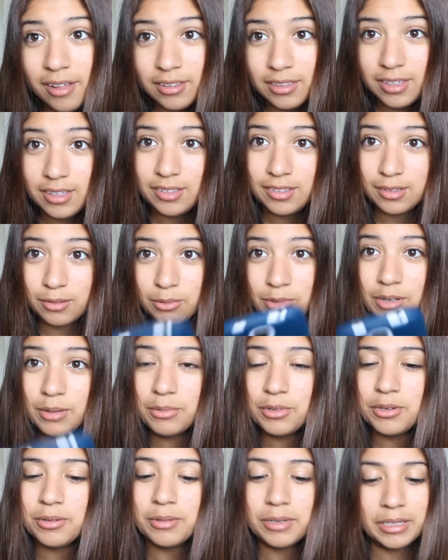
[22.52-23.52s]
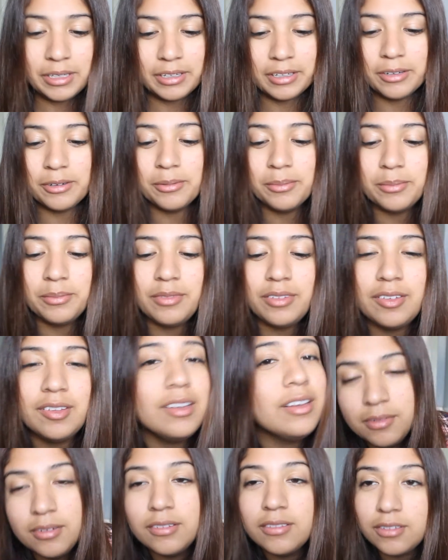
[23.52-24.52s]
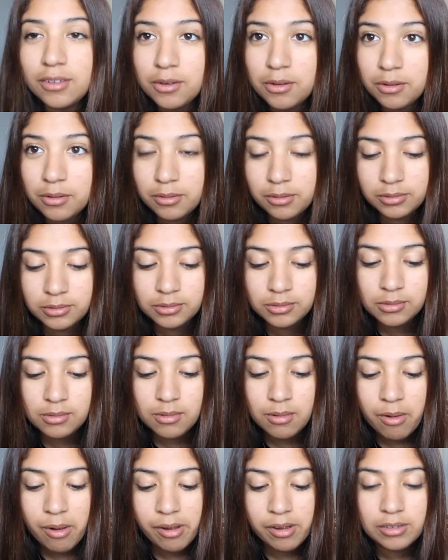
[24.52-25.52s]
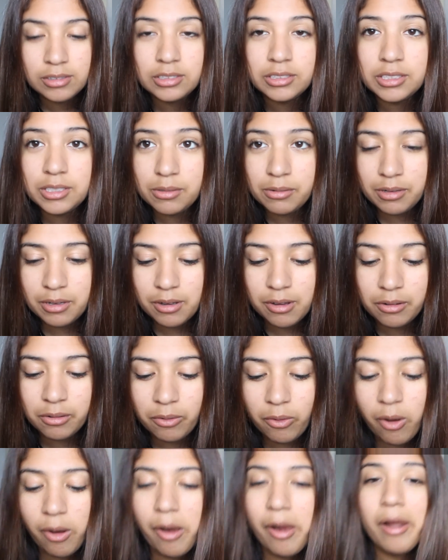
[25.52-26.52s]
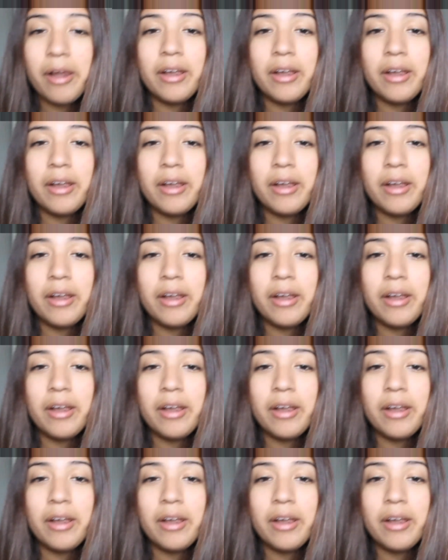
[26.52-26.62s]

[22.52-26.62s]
this is what I'm doing, homes. So here we go.